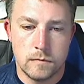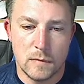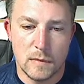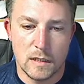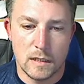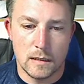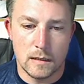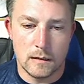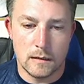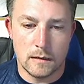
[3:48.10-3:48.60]
I
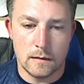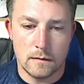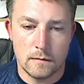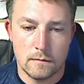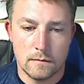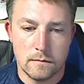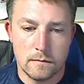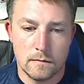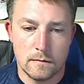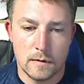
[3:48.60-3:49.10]

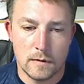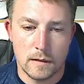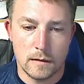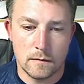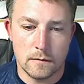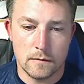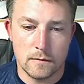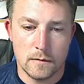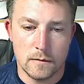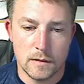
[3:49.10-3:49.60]

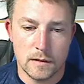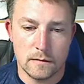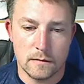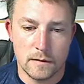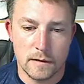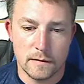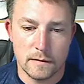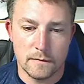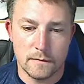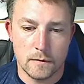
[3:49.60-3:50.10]
don't know what to
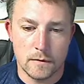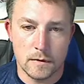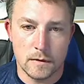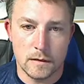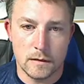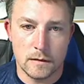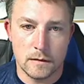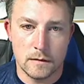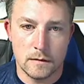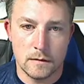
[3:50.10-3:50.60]
reinforce.